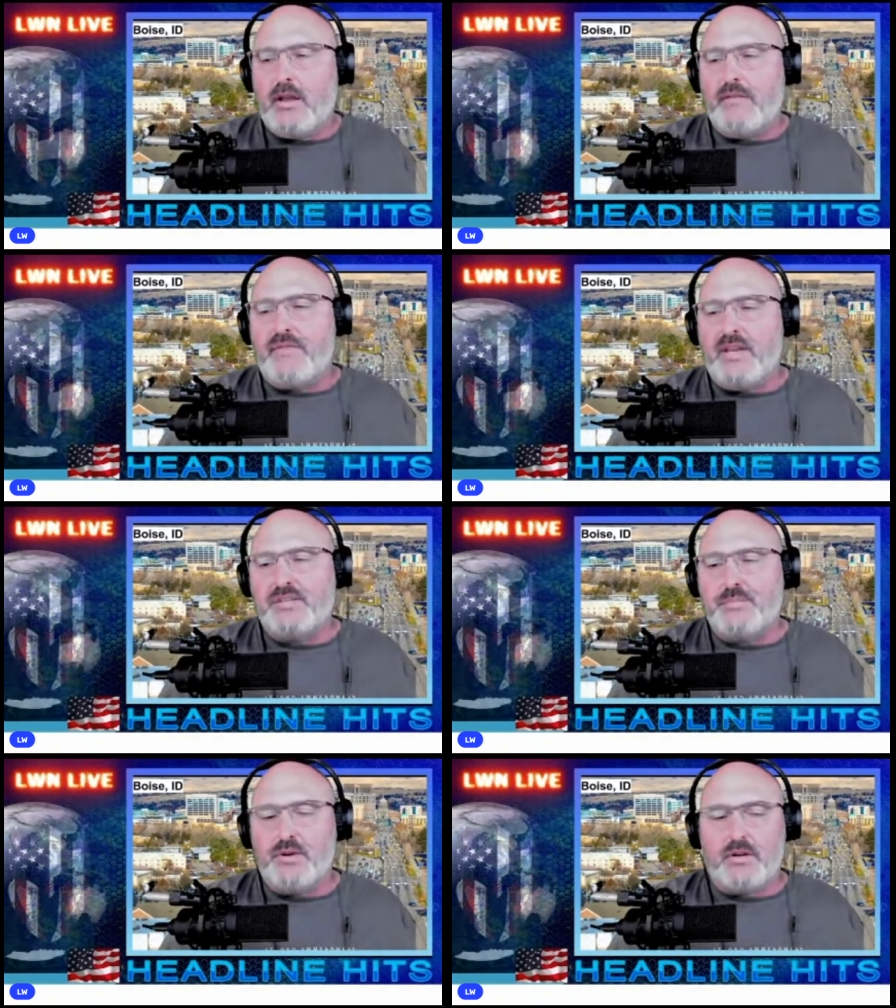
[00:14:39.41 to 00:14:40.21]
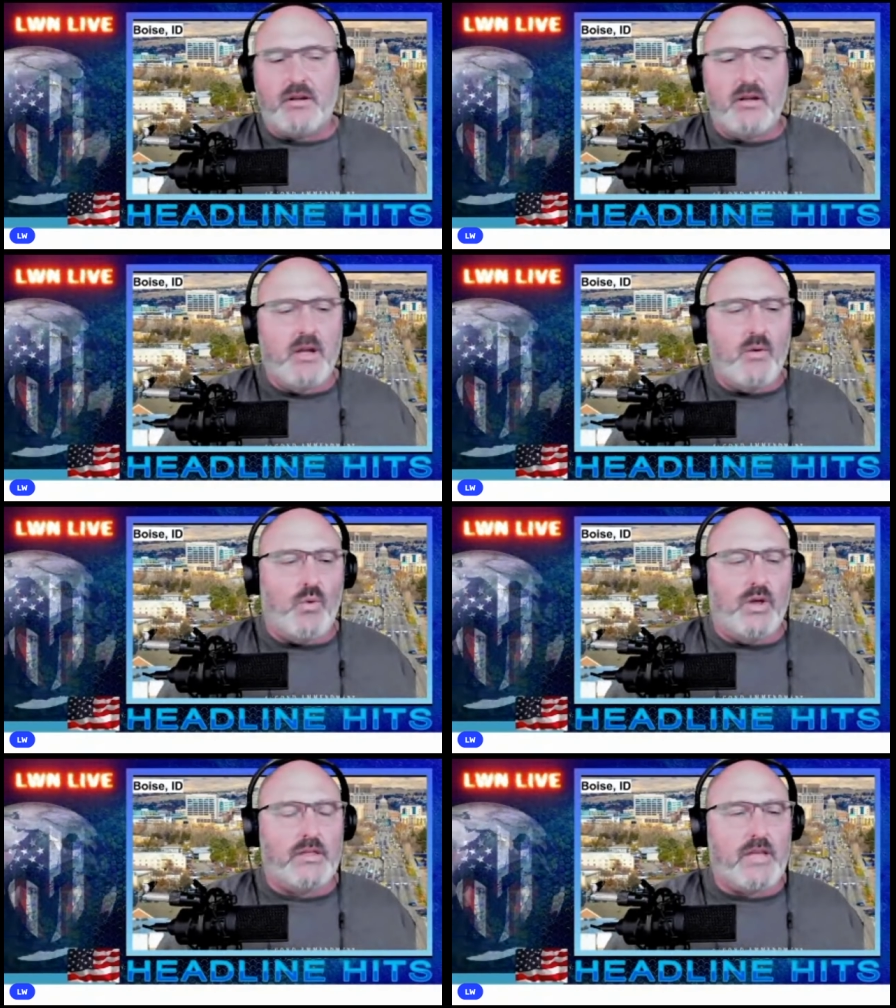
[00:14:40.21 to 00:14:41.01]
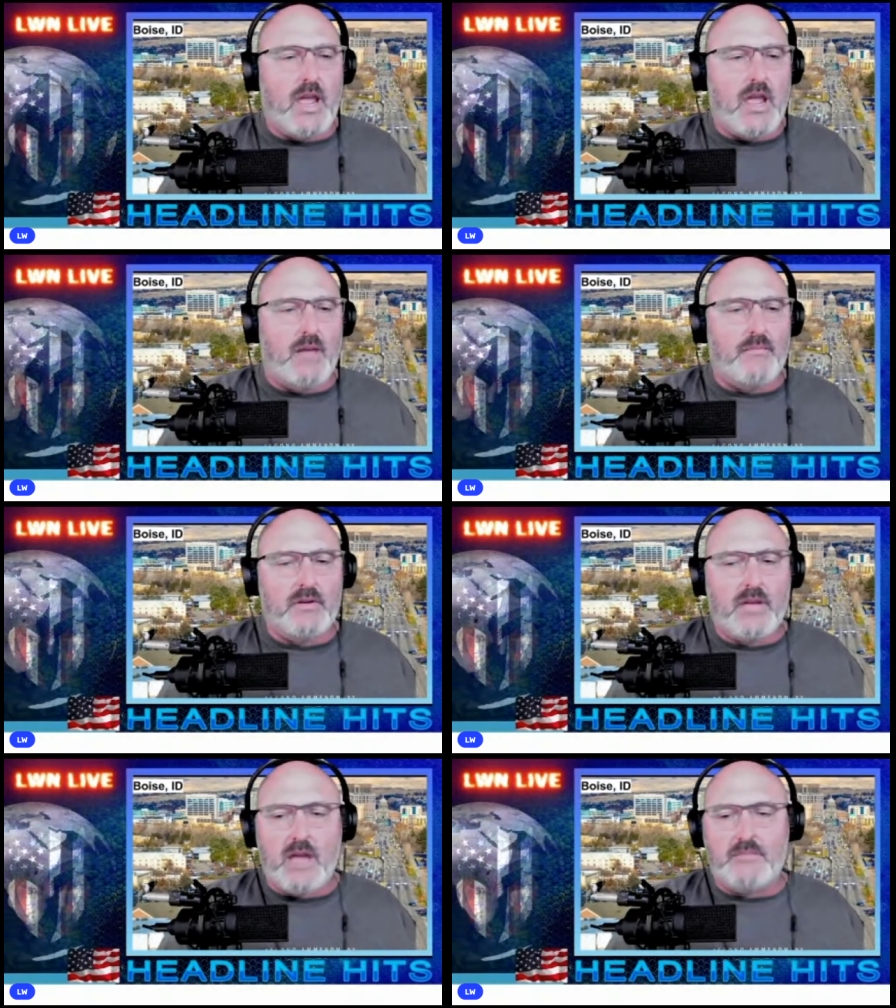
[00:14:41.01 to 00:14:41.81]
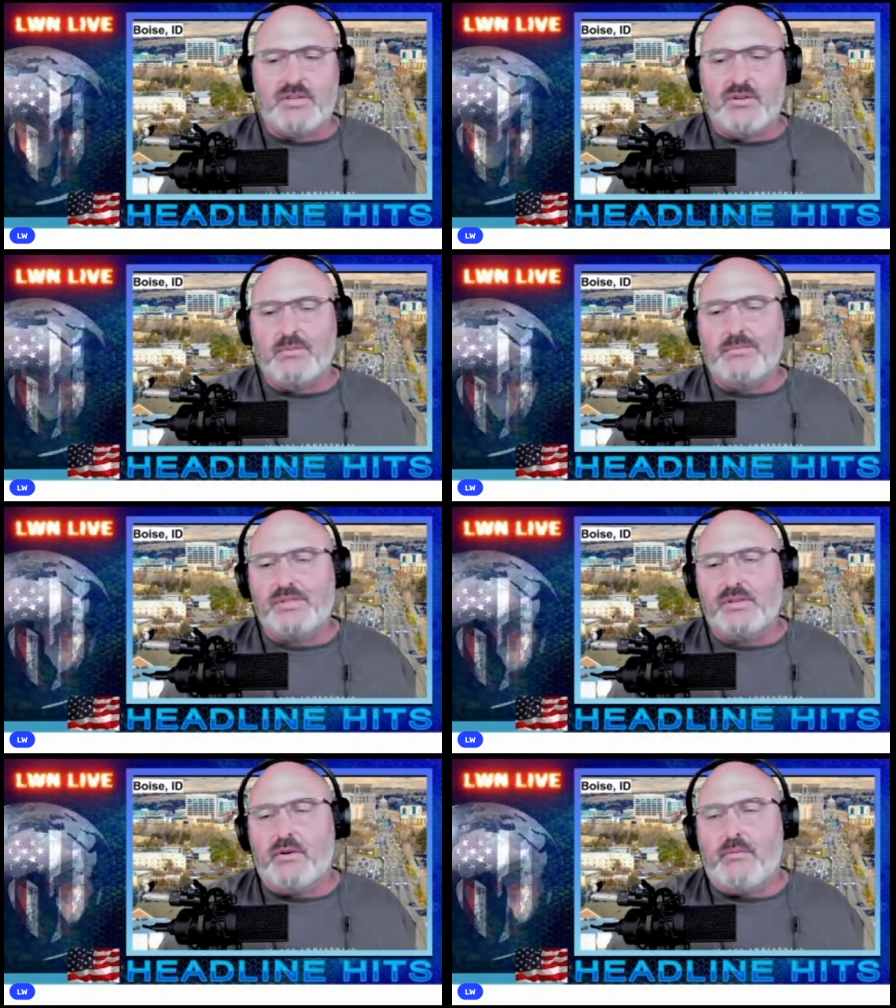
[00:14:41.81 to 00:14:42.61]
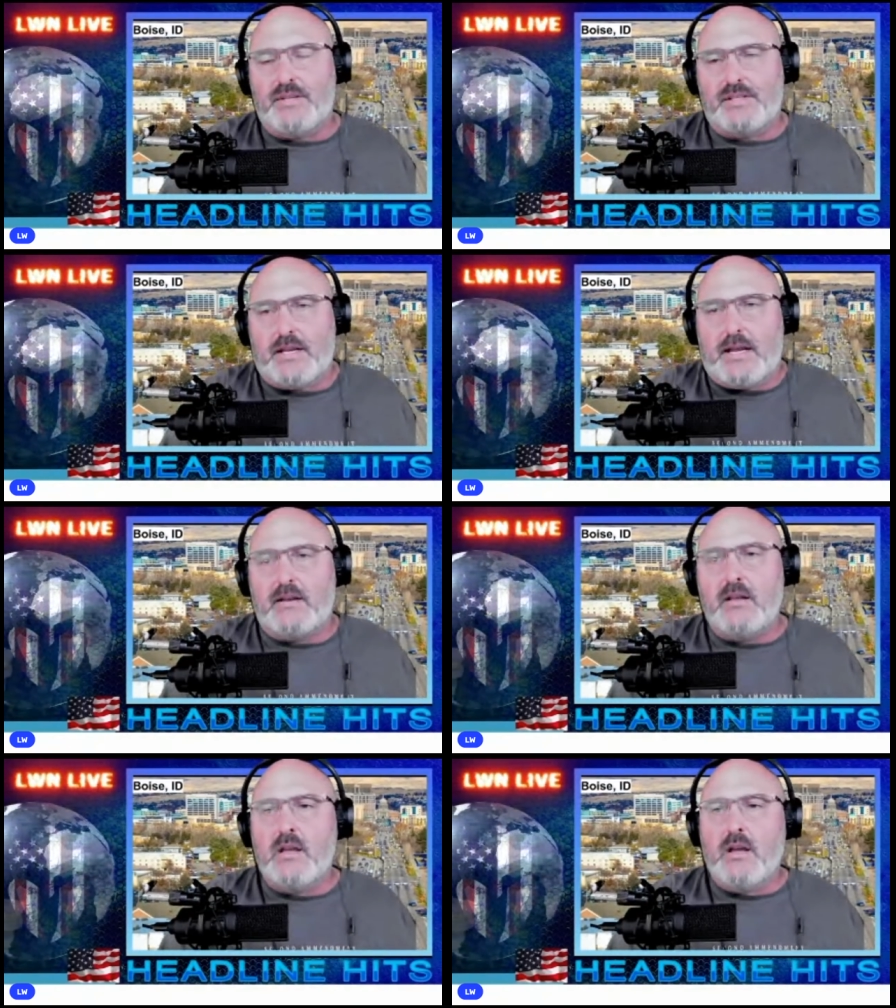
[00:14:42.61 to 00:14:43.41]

and Facebook with CamTube. So don't miss that